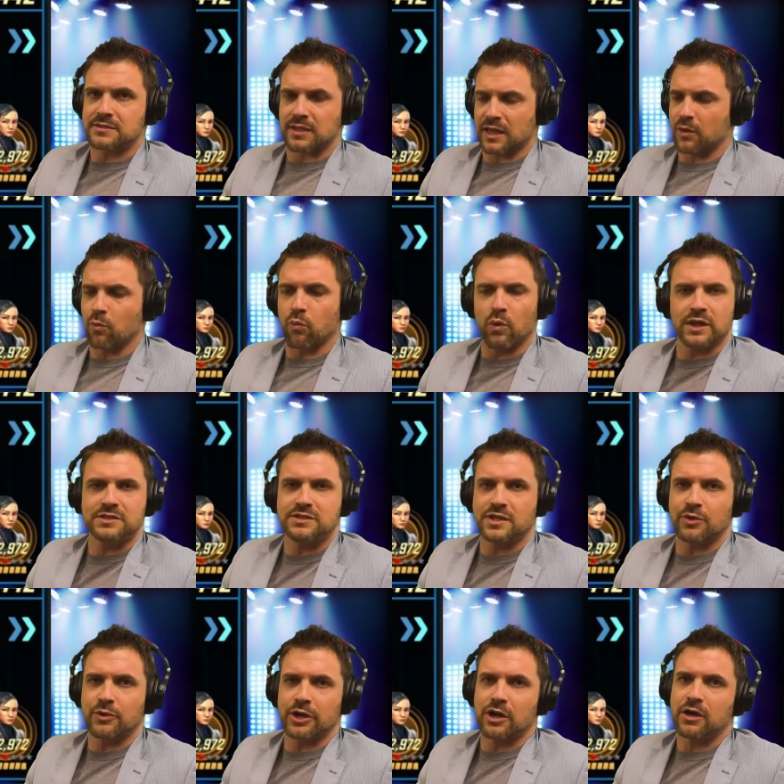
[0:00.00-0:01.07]
Like, what's
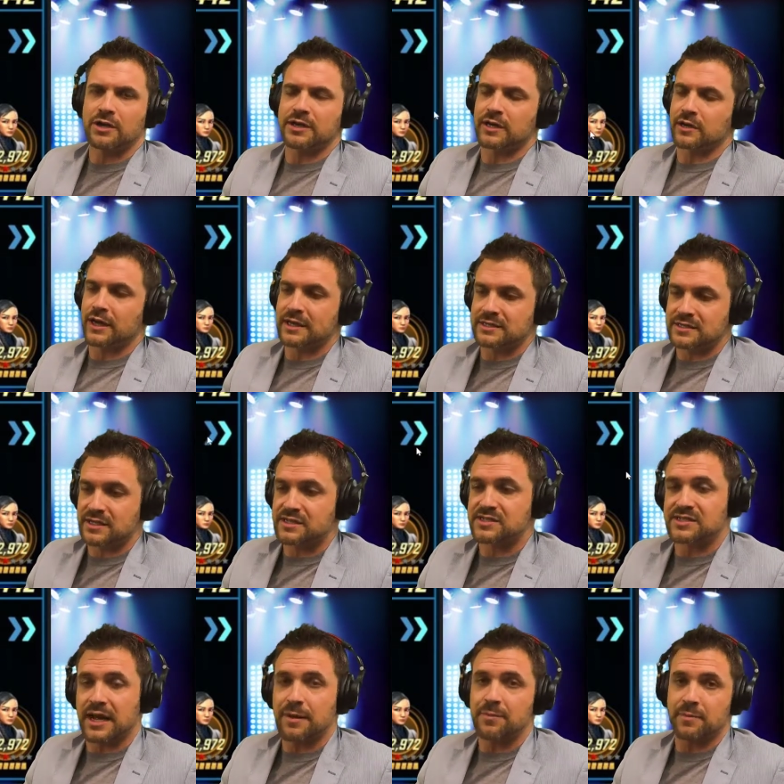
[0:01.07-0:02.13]
going on here? And it's going to
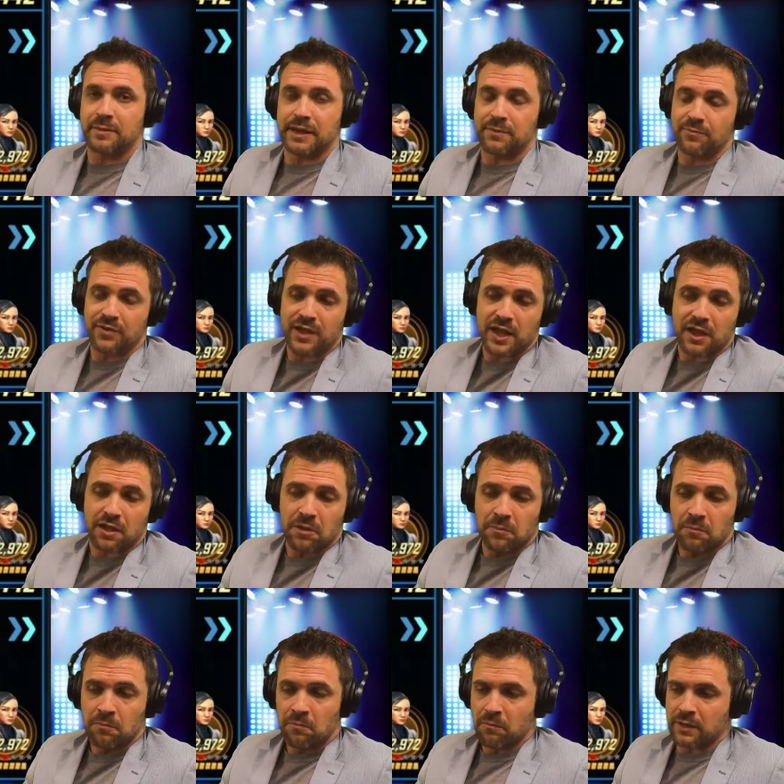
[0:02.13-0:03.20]
stop and make them think,
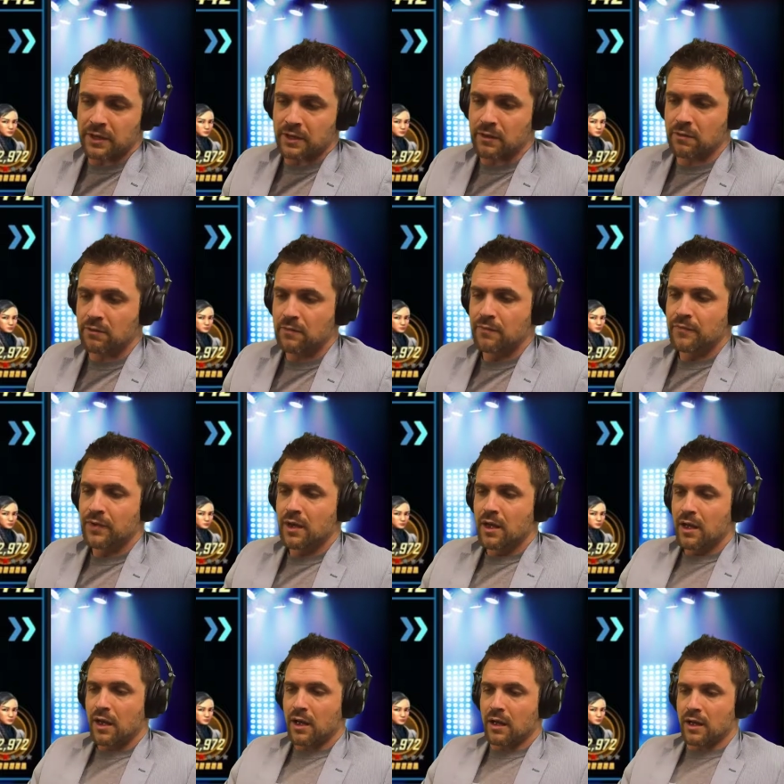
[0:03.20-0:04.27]
you know?
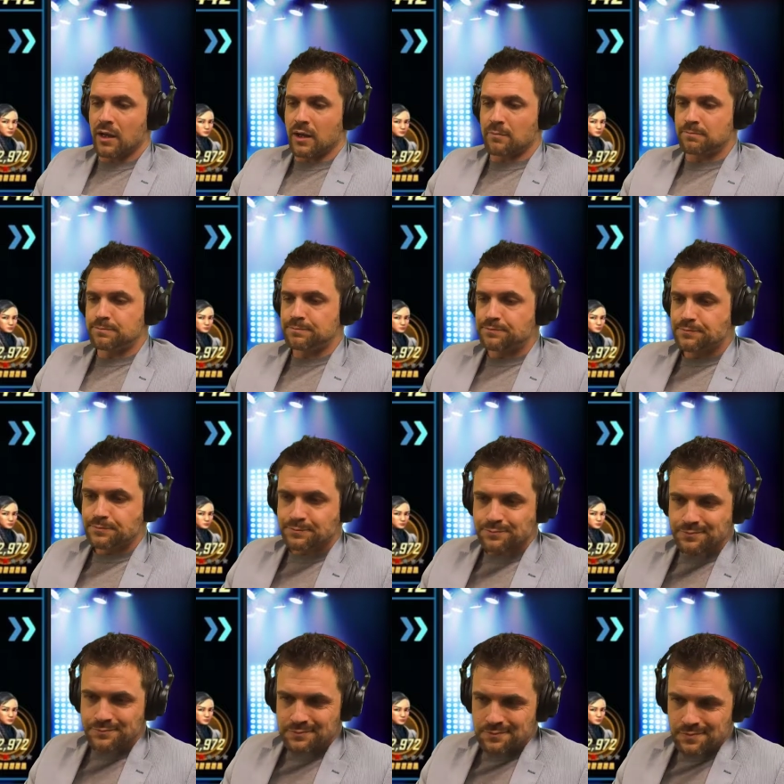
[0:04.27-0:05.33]

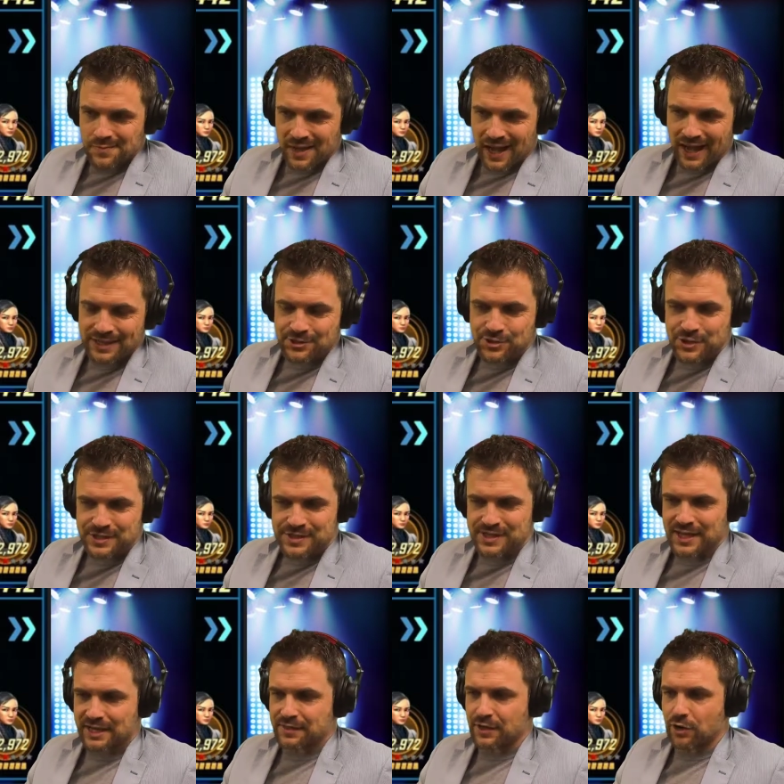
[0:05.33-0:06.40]
I just
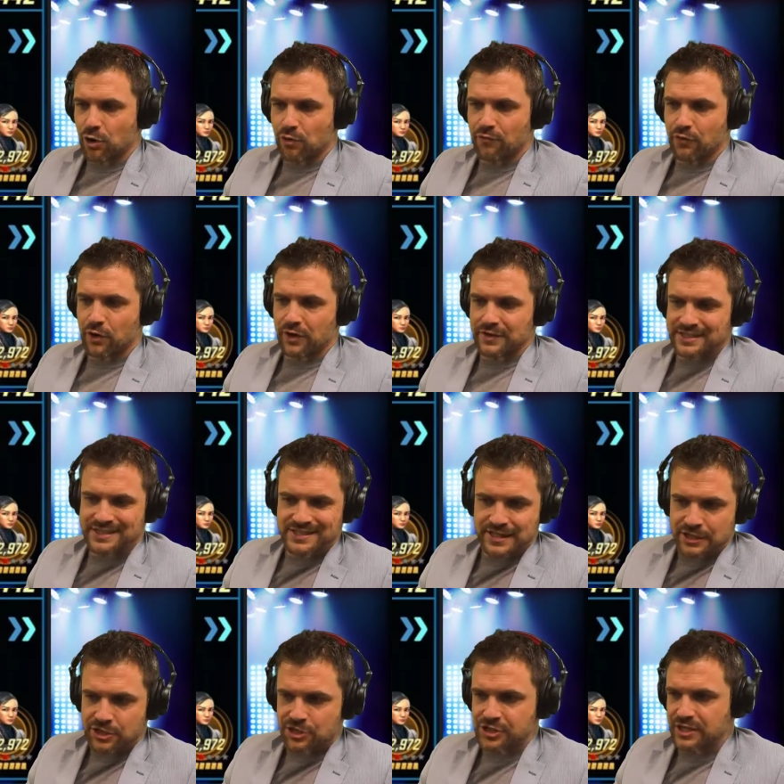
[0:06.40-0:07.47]
think that overall the
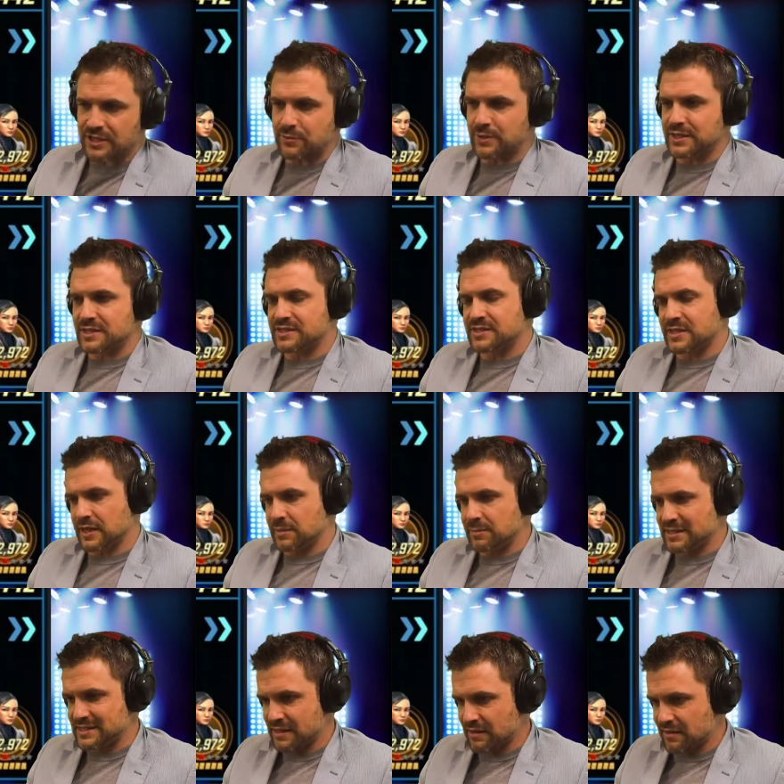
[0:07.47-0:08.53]
synergy with this team
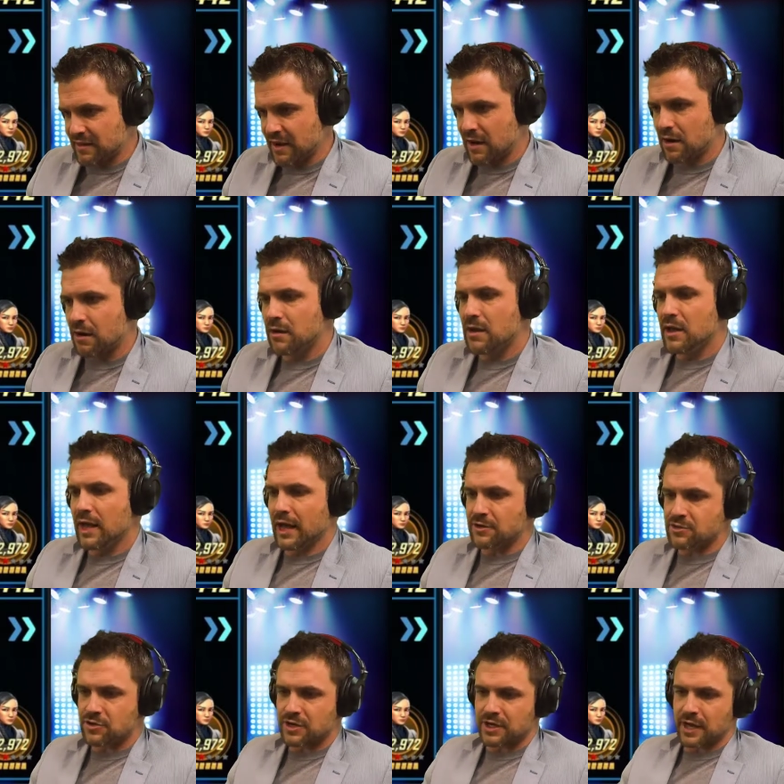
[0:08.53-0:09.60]
isn't there, and
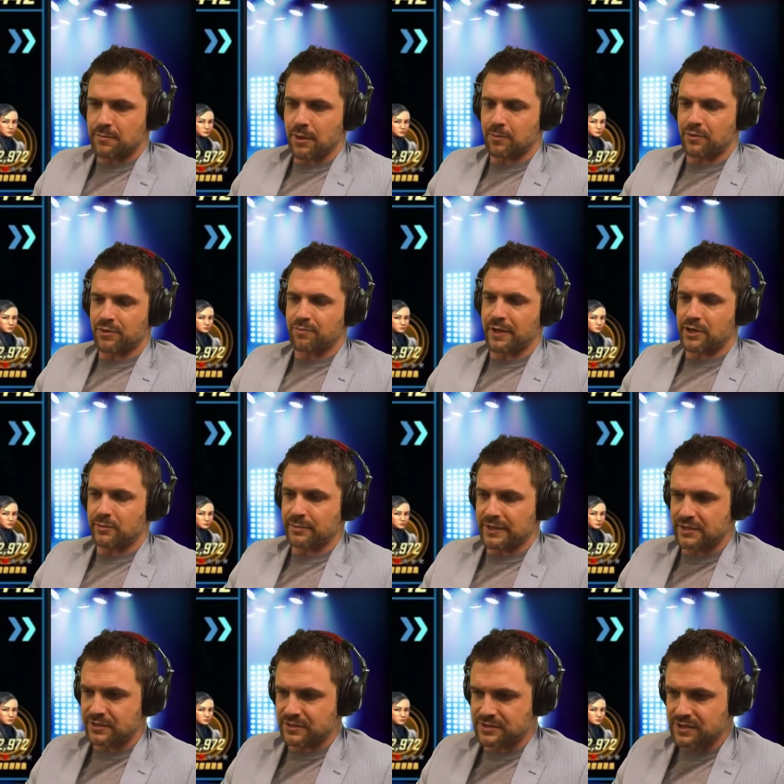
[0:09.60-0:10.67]
you can come up with better
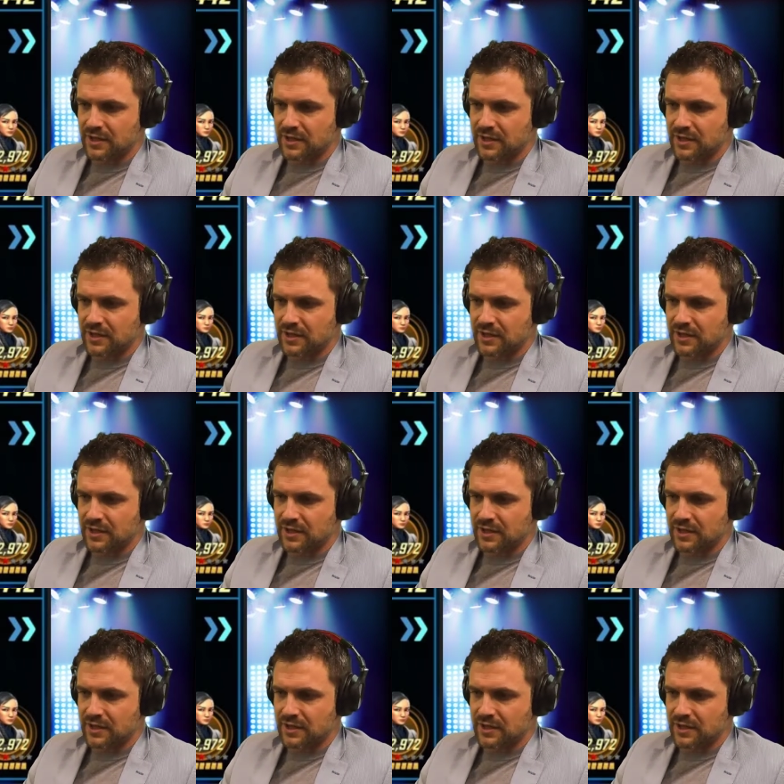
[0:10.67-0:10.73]
builds.